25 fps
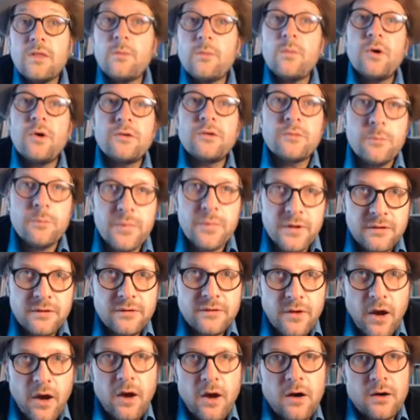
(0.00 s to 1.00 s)
One of the most
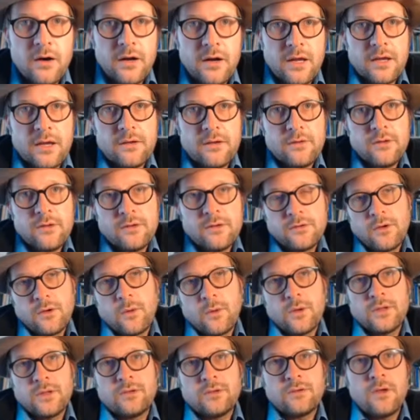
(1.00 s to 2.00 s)
bizarre
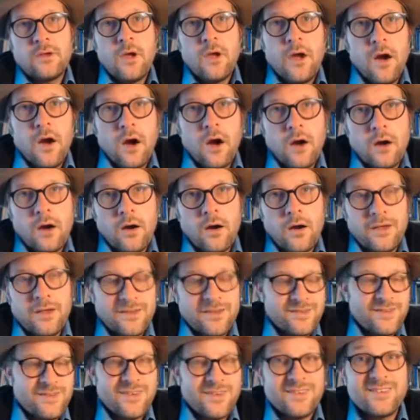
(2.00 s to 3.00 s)
echinozoans
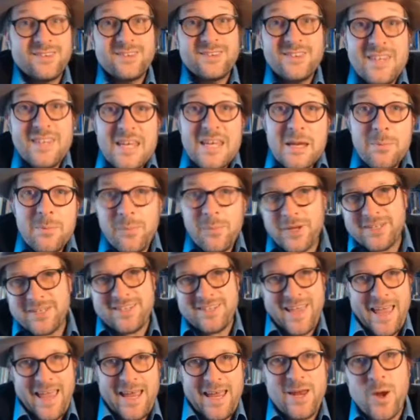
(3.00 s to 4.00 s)
is the sea
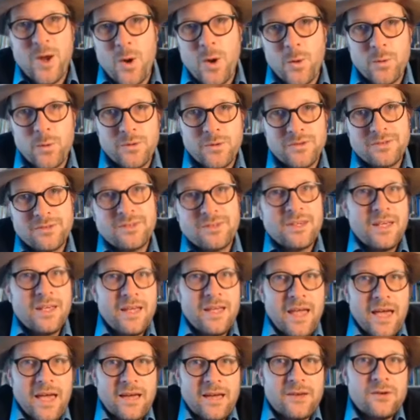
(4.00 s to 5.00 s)
potatoes,
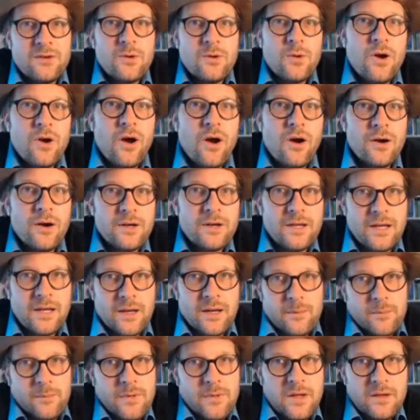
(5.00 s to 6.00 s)

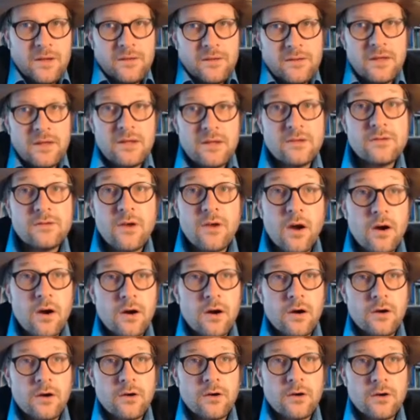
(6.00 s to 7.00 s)
Echinocardium. These
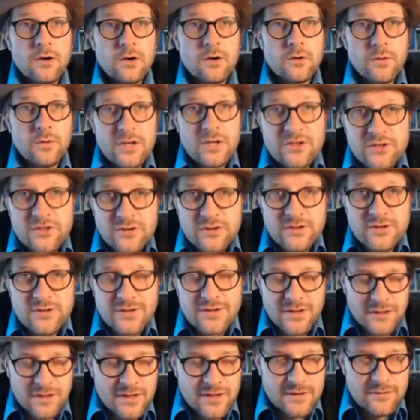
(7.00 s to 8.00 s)
are
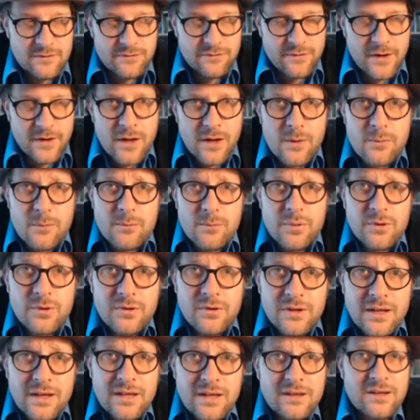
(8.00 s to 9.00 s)
creatures that live
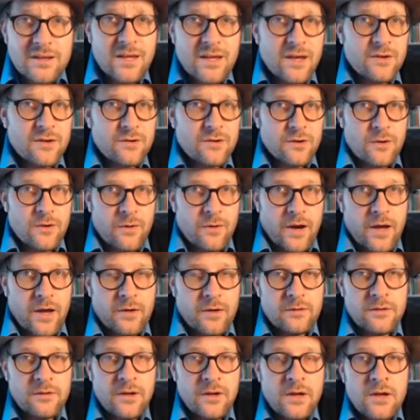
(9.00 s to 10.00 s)
completely
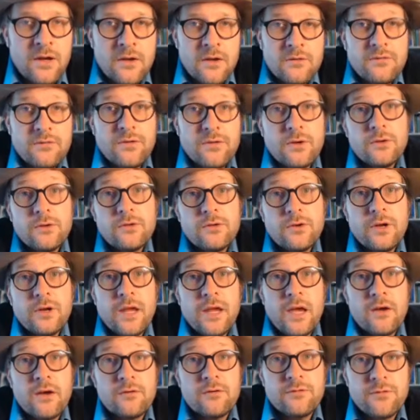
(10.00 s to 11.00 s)
underground,
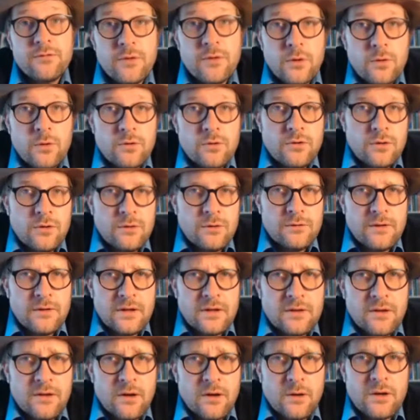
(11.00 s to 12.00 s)
filtering out food
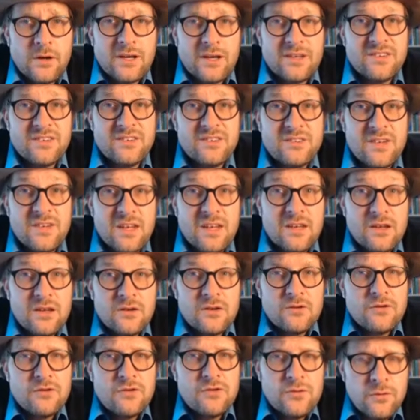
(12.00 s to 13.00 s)
using their
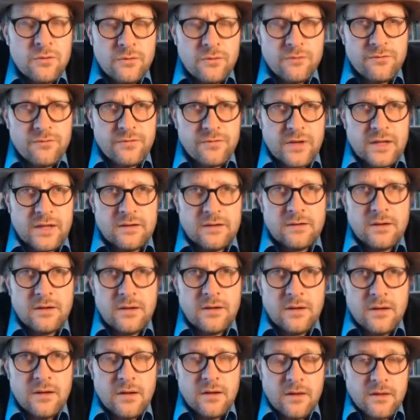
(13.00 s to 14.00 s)
extended tube feet.
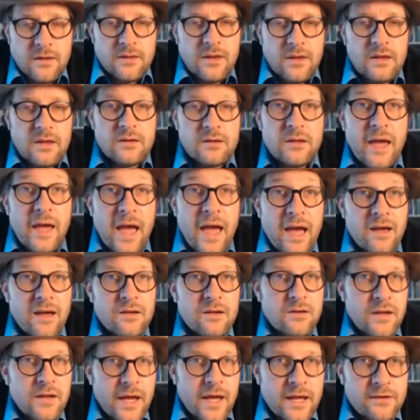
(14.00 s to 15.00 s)
They
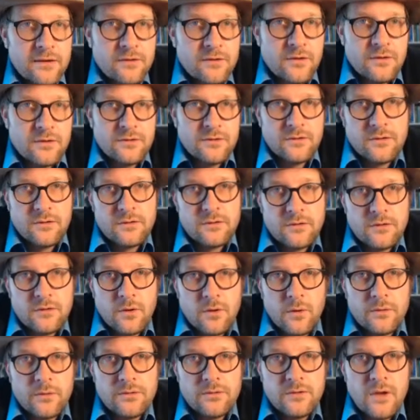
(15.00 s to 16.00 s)
lack lanterns as
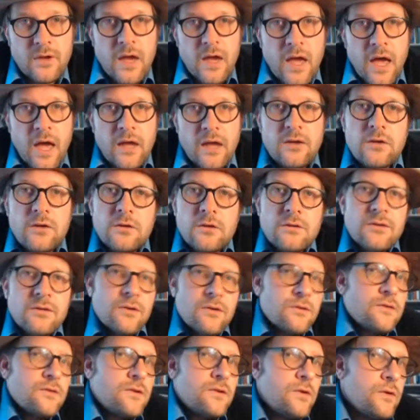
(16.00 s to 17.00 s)
adults and use
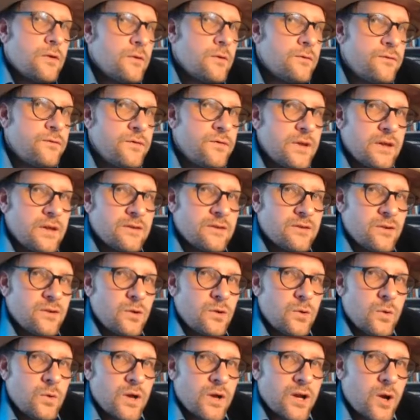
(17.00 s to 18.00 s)
their tube feet
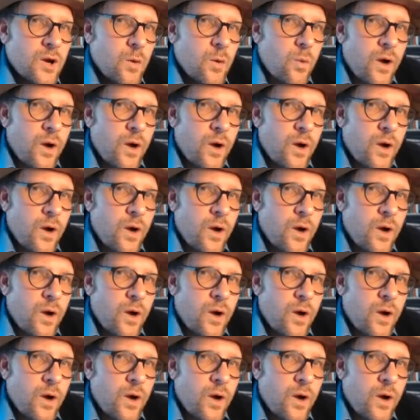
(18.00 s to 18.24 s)
to